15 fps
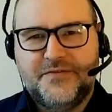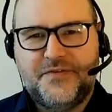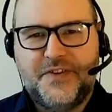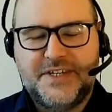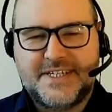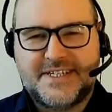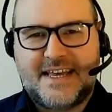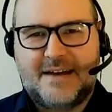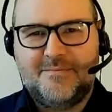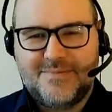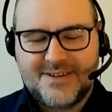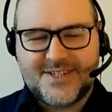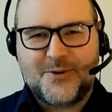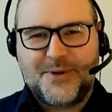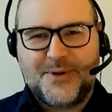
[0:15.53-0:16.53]

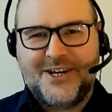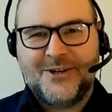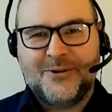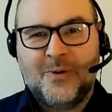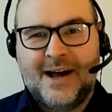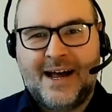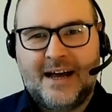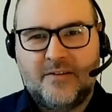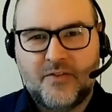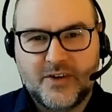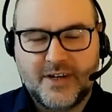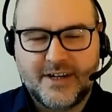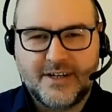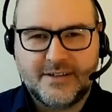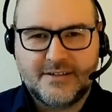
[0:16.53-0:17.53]
December so we could all have
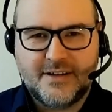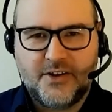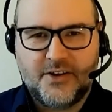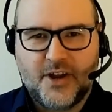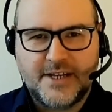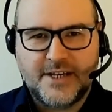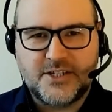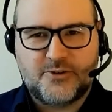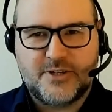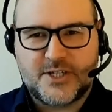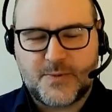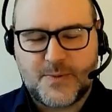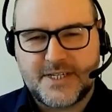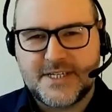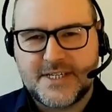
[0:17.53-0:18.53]
a nice
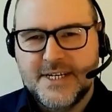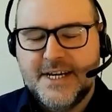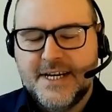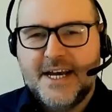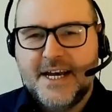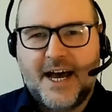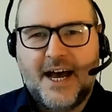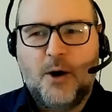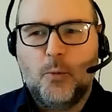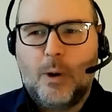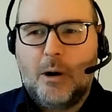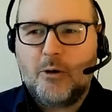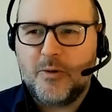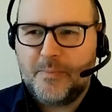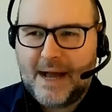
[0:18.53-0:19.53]
Christmas.
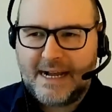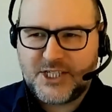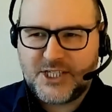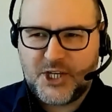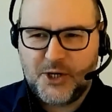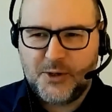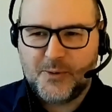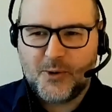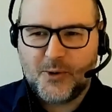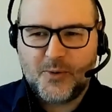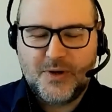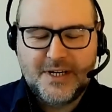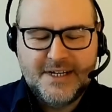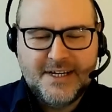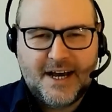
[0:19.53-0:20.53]
Welcome back to you
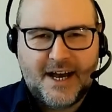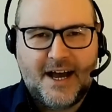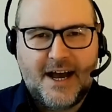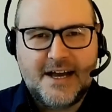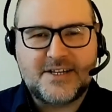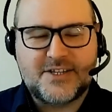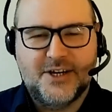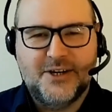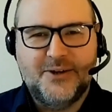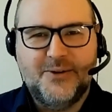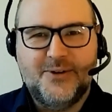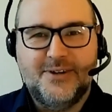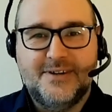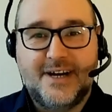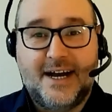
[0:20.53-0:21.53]
all.
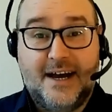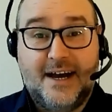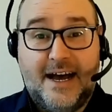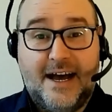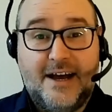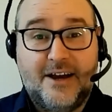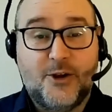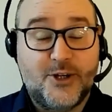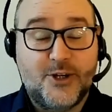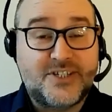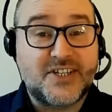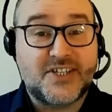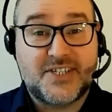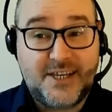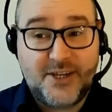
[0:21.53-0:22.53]
Good
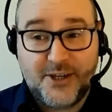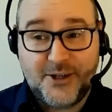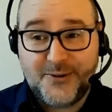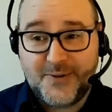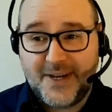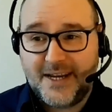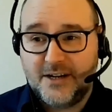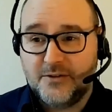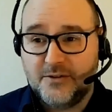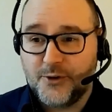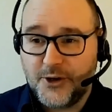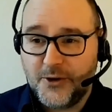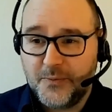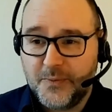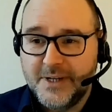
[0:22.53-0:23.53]
to see you in the
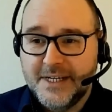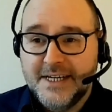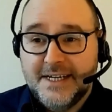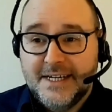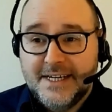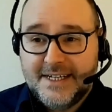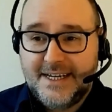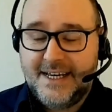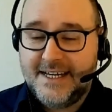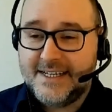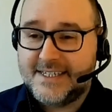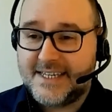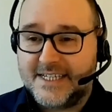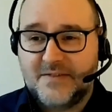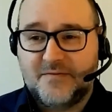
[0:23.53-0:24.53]
room.
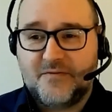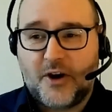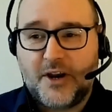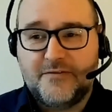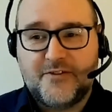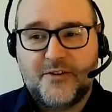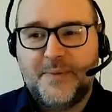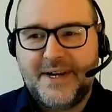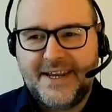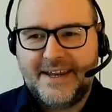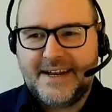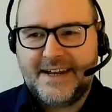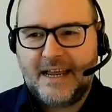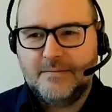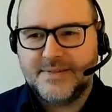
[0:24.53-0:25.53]
See some very familiar
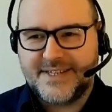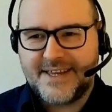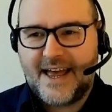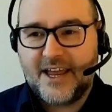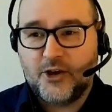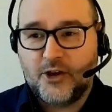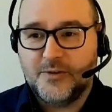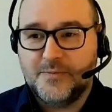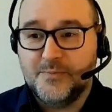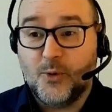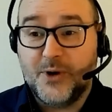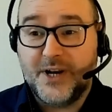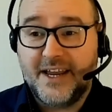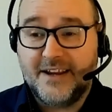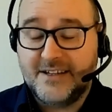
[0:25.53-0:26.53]
names there. Good
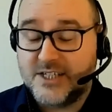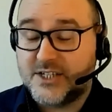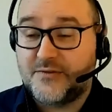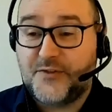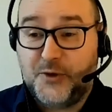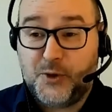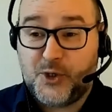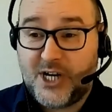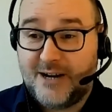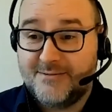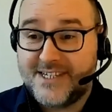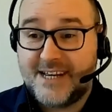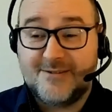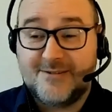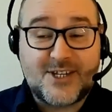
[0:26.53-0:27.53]
morning. Just a few
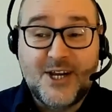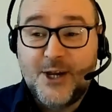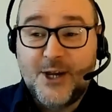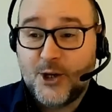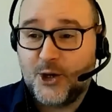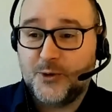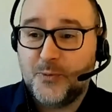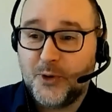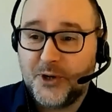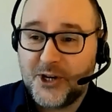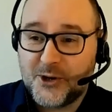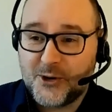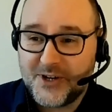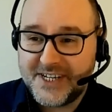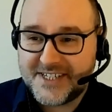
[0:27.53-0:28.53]
shout outs. Good morning,
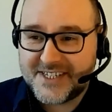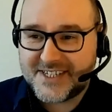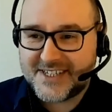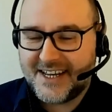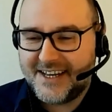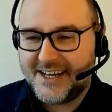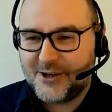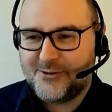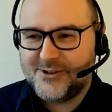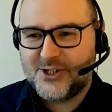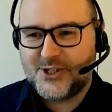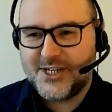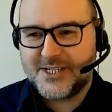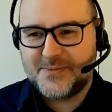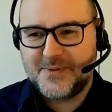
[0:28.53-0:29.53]
Chris. Chris
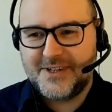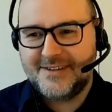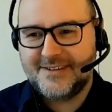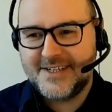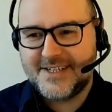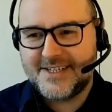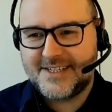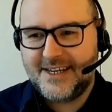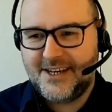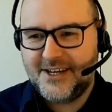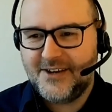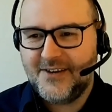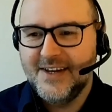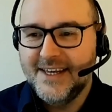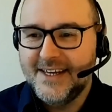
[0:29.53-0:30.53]
Chisman, nice to see
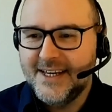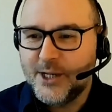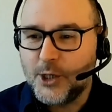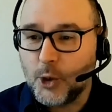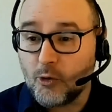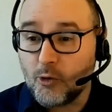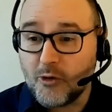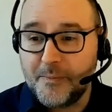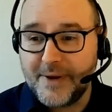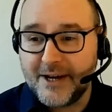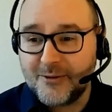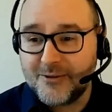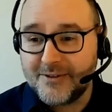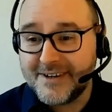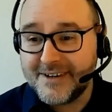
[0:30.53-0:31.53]
you. Laura
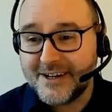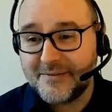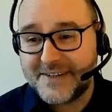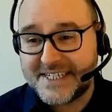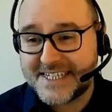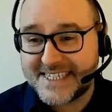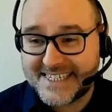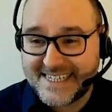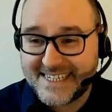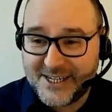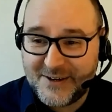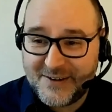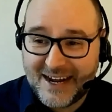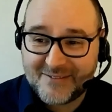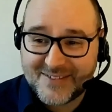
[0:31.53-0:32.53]
Milne, lovely to see
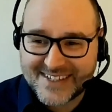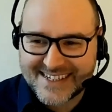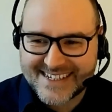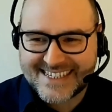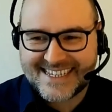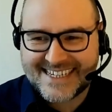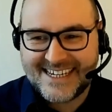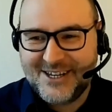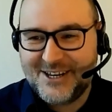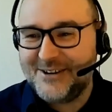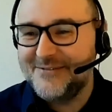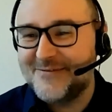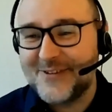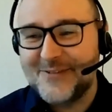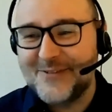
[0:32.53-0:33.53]
you. Haven't seen
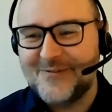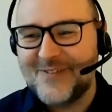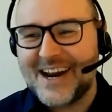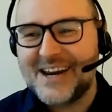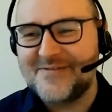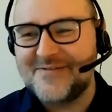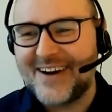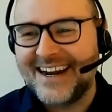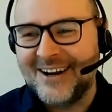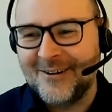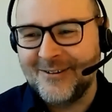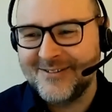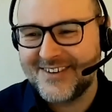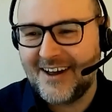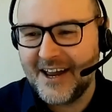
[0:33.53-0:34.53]
you for a very, very
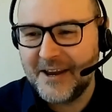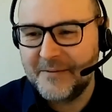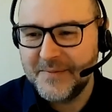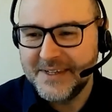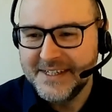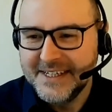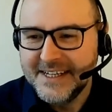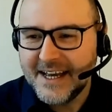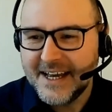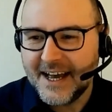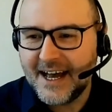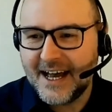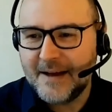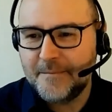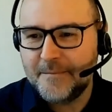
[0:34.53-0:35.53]
long time.
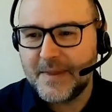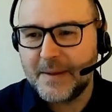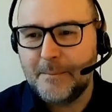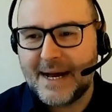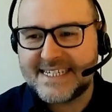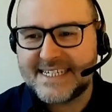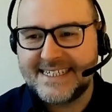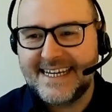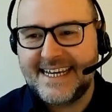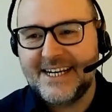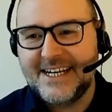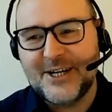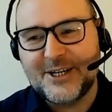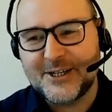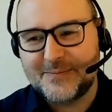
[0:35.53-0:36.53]

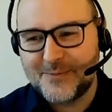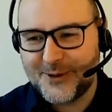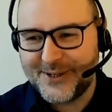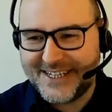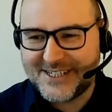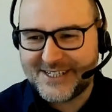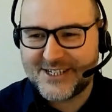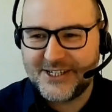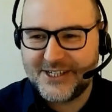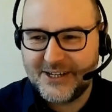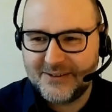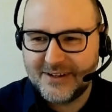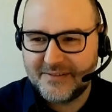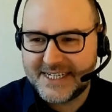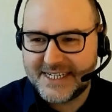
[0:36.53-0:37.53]
Madalena, good morning to
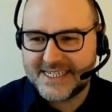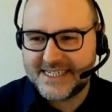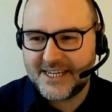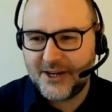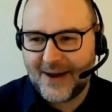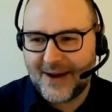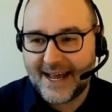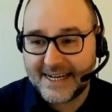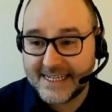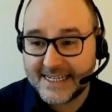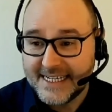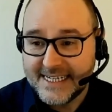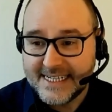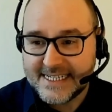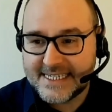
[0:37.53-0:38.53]
you. Lovely to see you. And
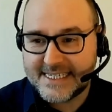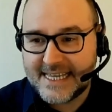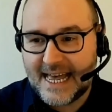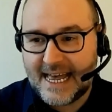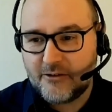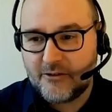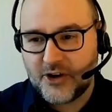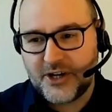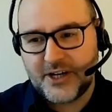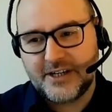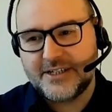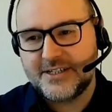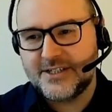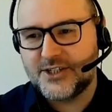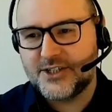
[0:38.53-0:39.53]
Sarah
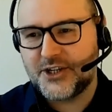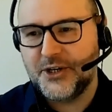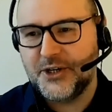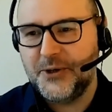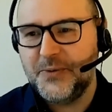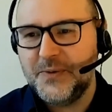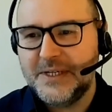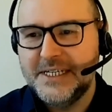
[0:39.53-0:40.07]
too.